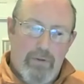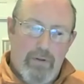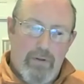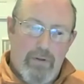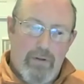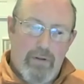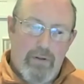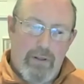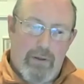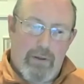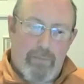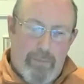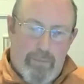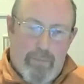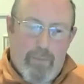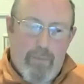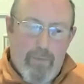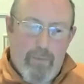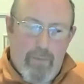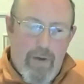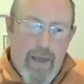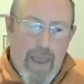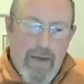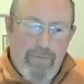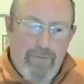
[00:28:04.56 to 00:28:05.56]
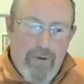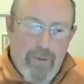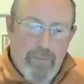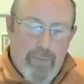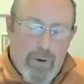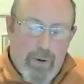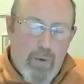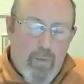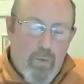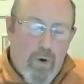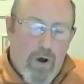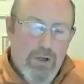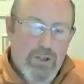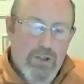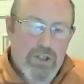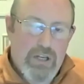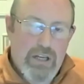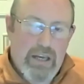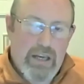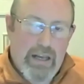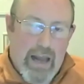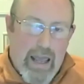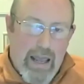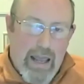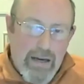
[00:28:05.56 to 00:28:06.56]
that everybody wants to
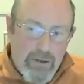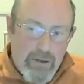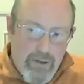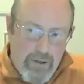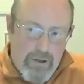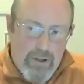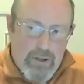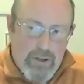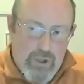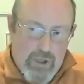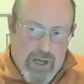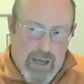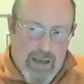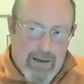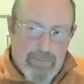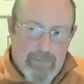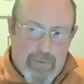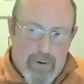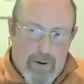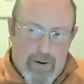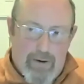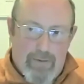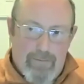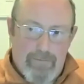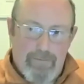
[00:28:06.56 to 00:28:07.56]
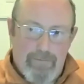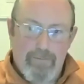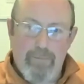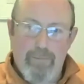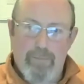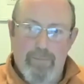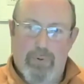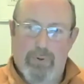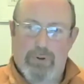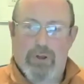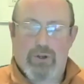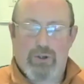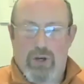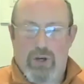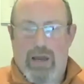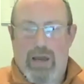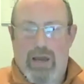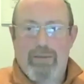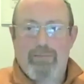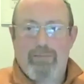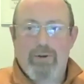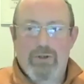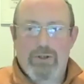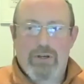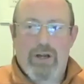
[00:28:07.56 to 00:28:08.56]
get into the chamber, but the
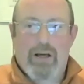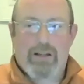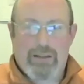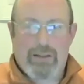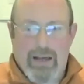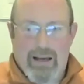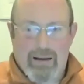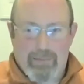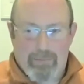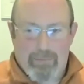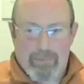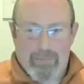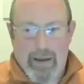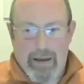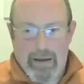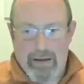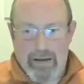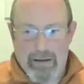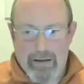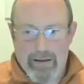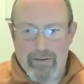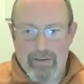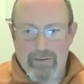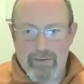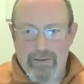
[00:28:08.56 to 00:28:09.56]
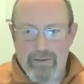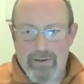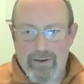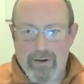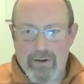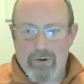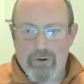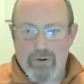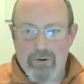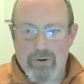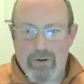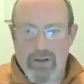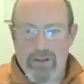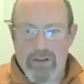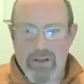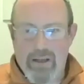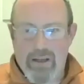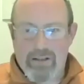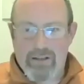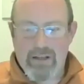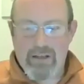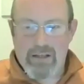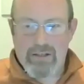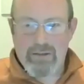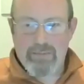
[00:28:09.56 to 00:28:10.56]
chamber's not that big.
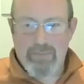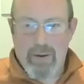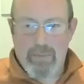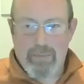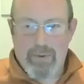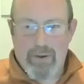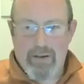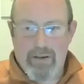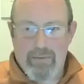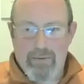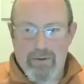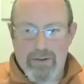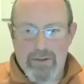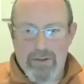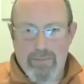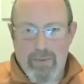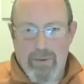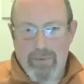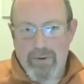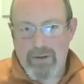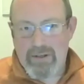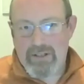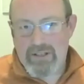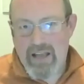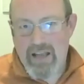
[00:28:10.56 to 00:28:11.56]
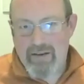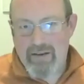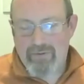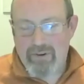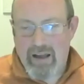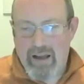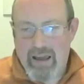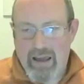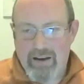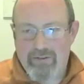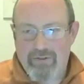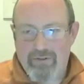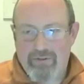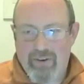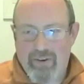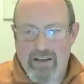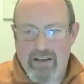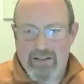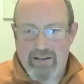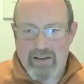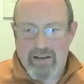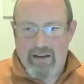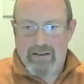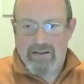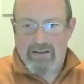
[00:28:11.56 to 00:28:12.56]
It's maybe 7-8 feet
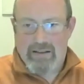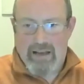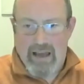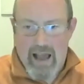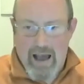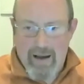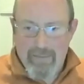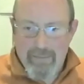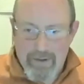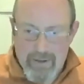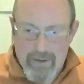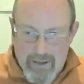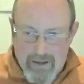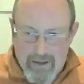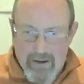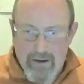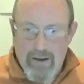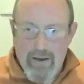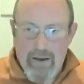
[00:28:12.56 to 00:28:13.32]
in diameter.